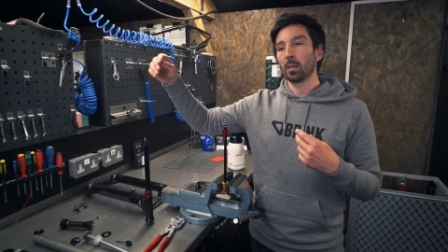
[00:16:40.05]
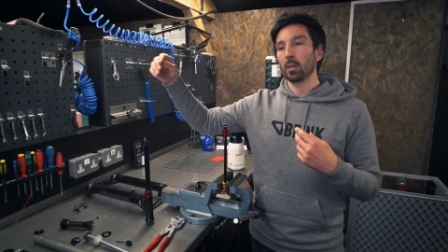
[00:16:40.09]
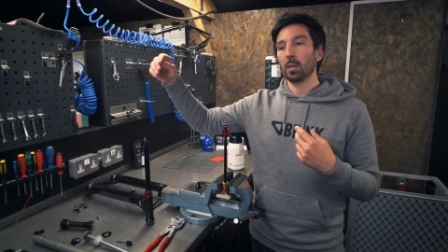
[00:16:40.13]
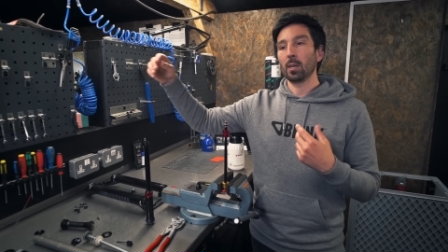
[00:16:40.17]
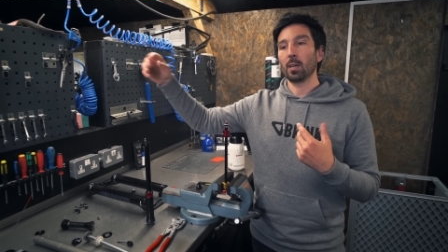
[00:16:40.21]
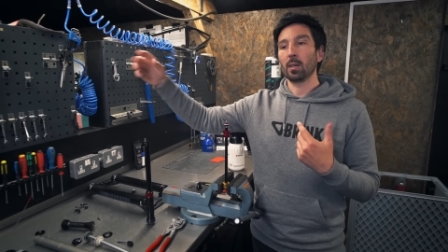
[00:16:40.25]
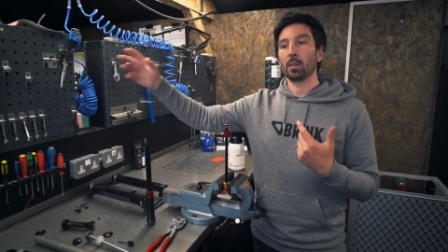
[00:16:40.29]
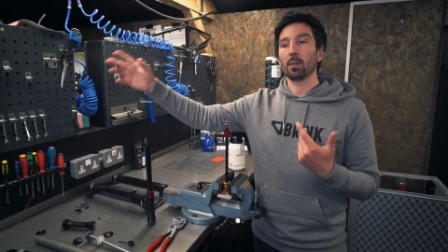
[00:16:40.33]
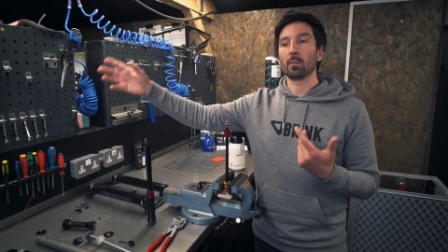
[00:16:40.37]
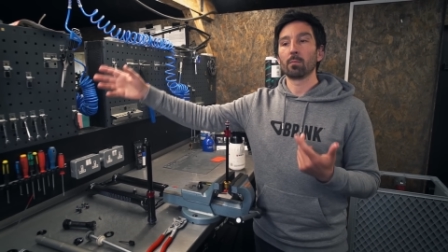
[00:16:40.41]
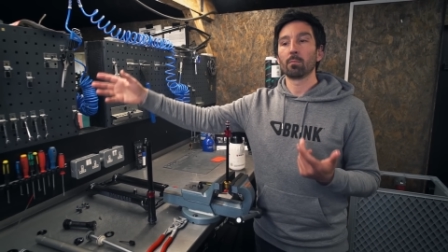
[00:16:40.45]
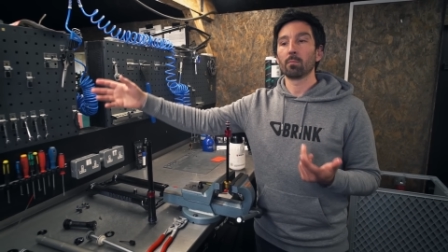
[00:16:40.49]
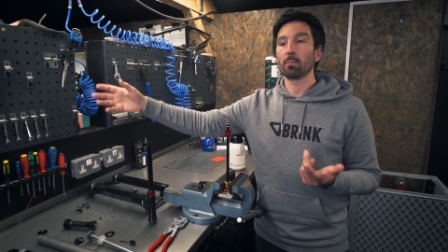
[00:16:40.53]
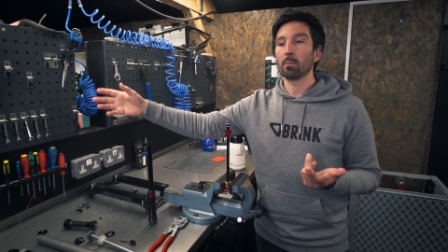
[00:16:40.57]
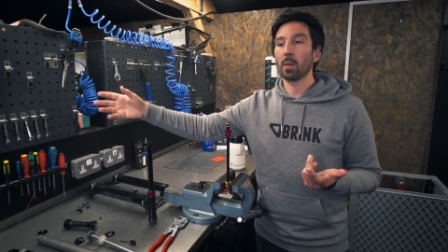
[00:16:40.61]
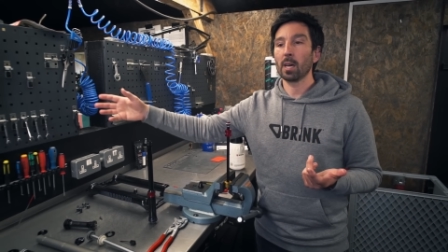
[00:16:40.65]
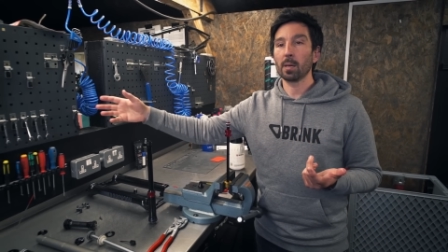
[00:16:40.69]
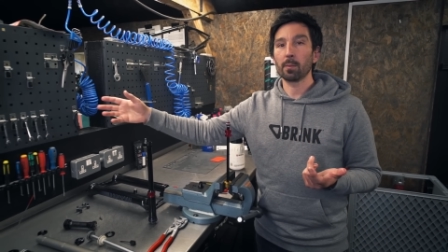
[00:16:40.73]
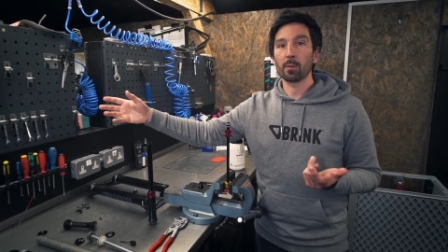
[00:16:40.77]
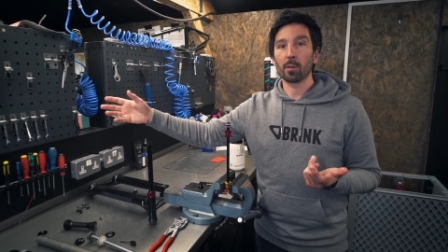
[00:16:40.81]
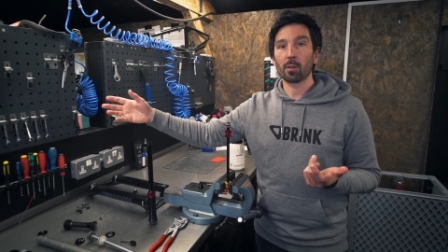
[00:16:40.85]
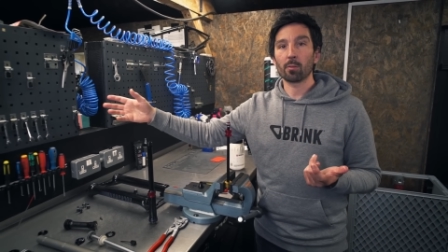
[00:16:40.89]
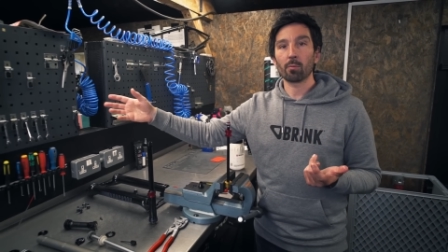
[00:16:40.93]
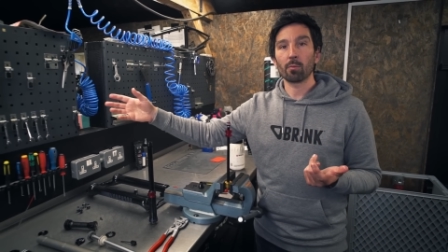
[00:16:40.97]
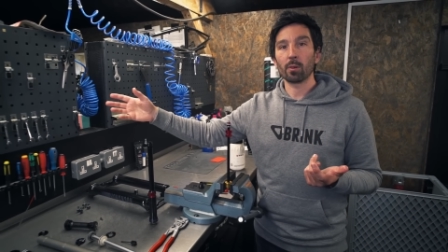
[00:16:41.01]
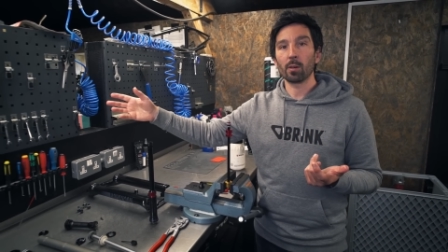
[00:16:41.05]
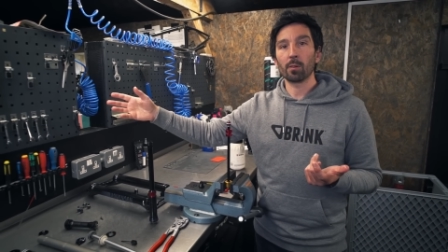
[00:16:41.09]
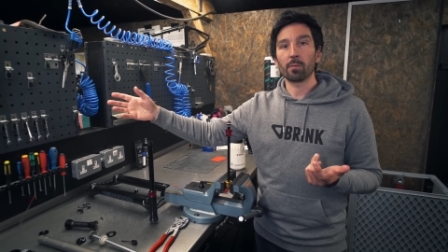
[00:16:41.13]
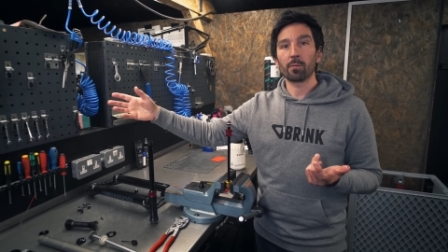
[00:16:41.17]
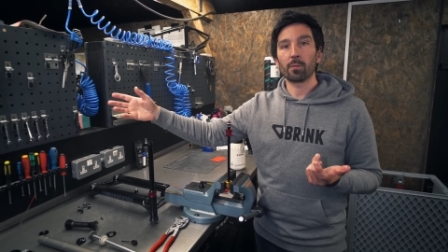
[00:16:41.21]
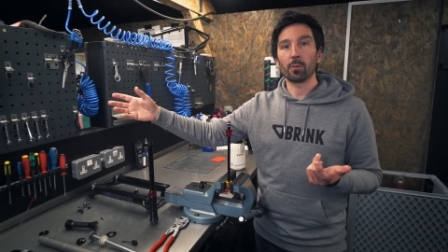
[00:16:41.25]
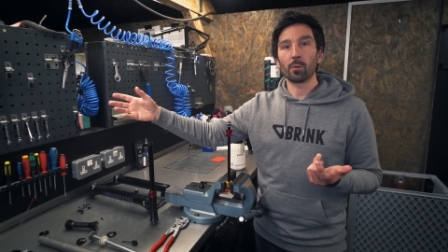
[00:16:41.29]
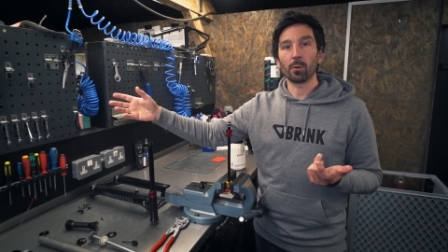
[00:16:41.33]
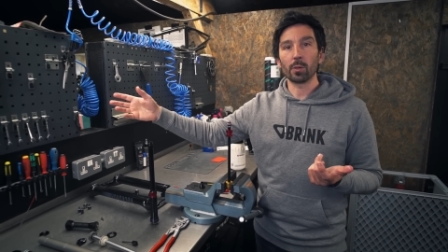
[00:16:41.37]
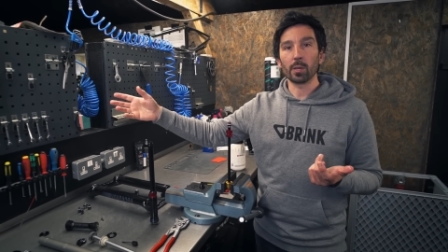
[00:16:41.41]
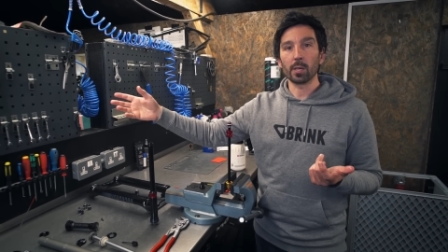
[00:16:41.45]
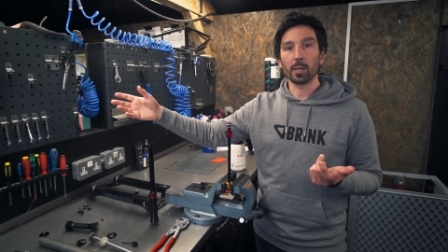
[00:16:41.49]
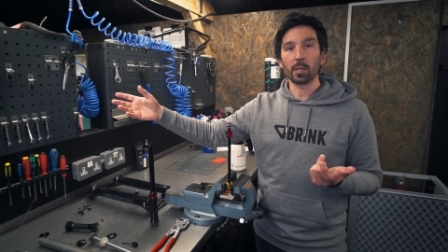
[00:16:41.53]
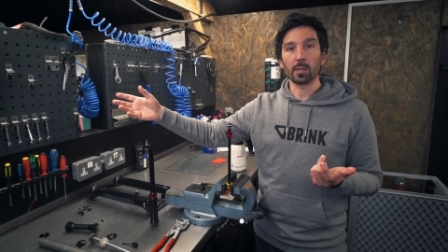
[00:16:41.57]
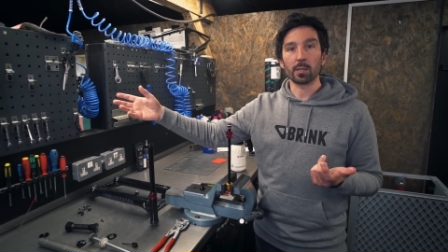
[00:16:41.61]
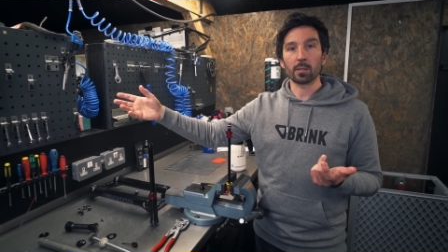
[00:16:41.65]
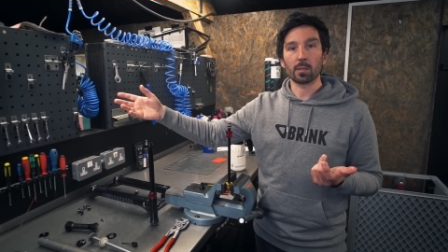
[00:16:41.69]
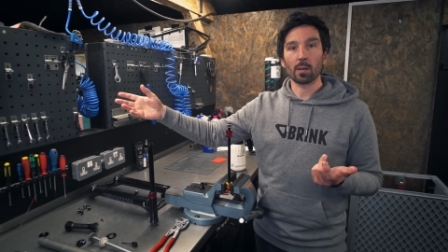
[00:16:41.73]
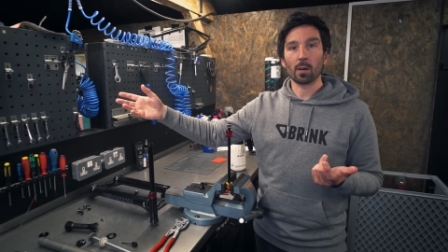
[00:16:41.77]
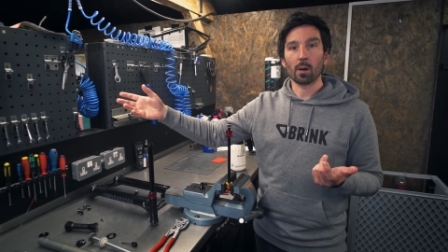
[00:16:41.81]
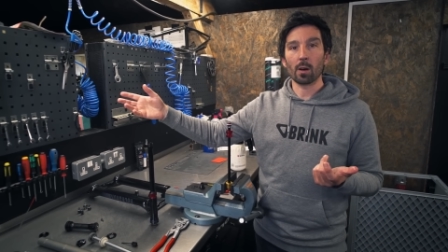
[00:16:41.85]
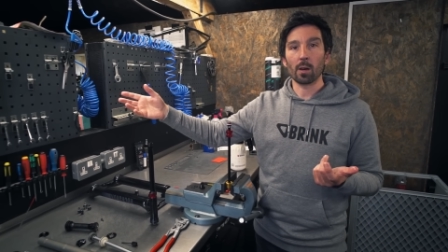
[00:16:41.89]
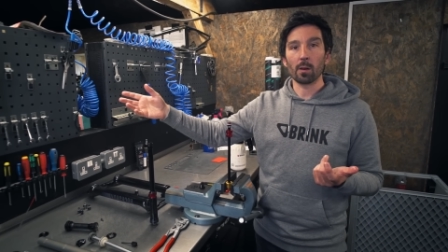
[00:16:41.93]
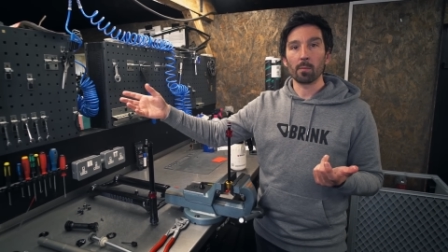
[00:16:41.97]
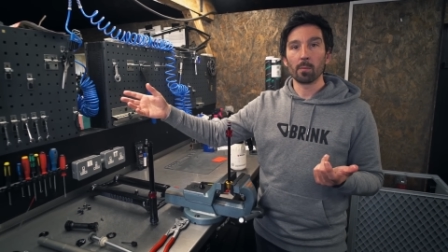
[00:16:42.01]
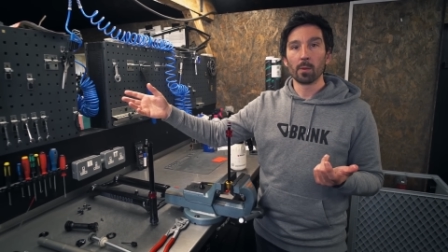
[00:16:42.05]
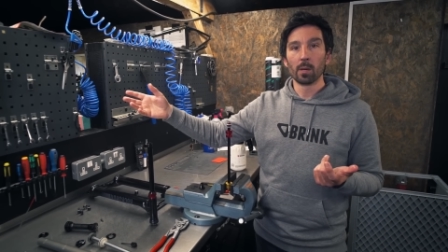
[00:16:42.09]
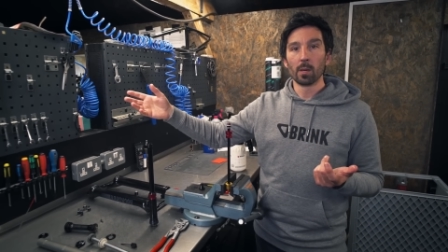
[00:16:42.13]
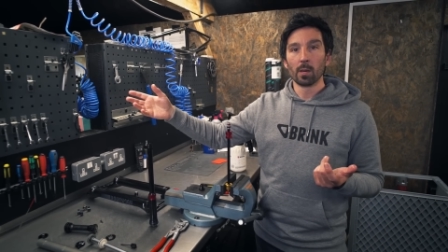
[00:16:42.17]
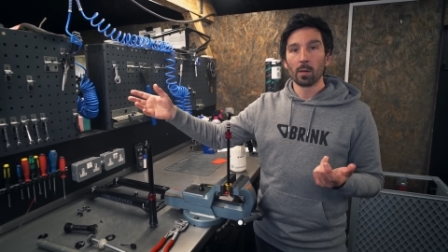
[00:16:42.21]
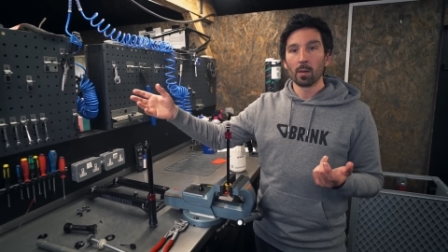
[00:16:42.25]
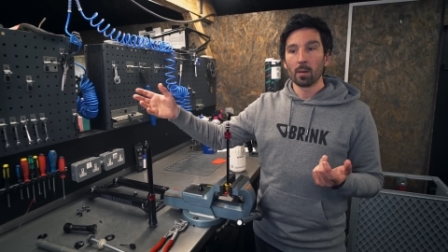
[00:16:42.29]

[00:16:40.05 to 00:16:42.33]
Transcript: in maybe 3 or 4 years' time.